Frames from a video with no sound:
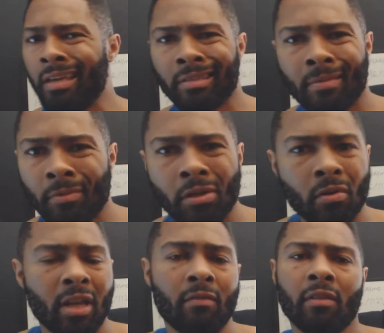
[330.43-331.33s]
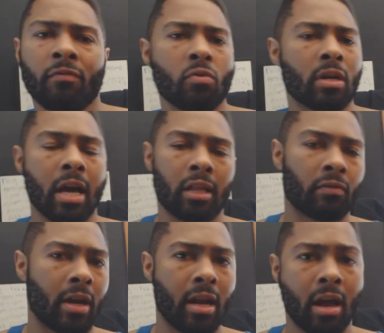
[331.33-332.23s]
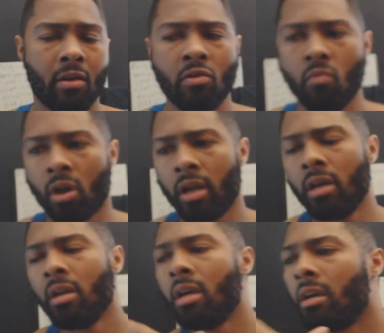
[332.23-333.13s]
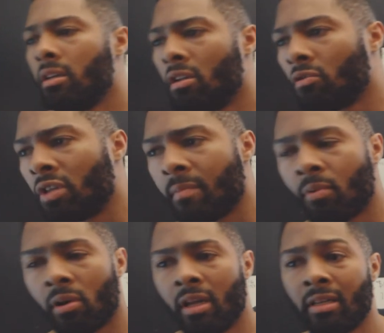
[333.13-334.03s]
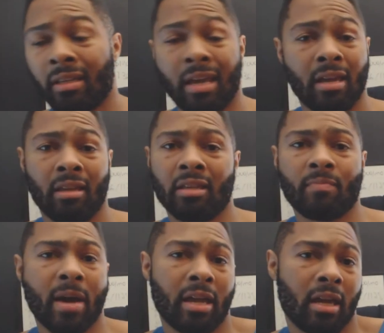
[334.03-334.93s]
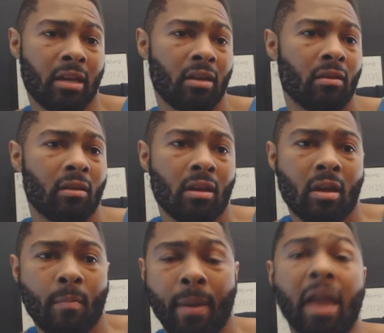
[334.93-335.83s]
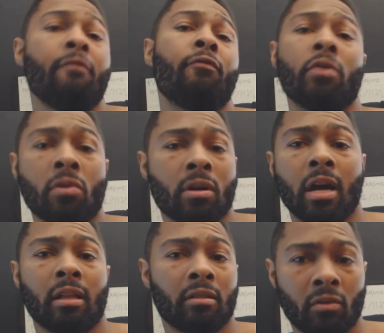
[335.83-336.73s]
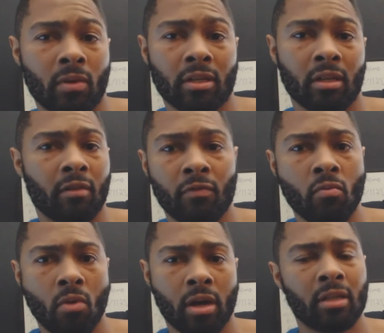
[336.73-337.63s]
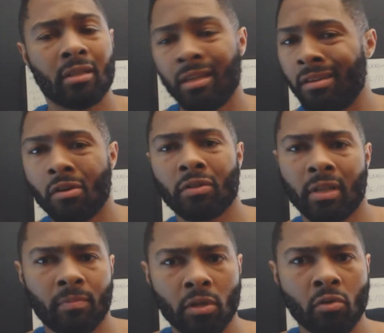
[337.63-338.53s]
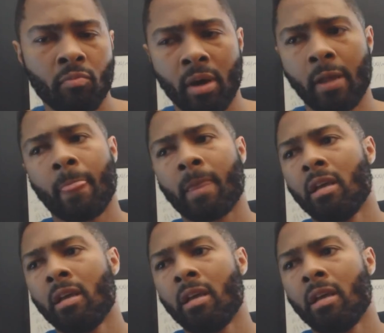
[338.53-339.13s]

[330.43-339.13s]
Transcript: it's up to you. And even if you're in college right now, you want to, you know, jump on this, hey, this might can pay for your college tuition if you want. It's, you know, it's up to you. But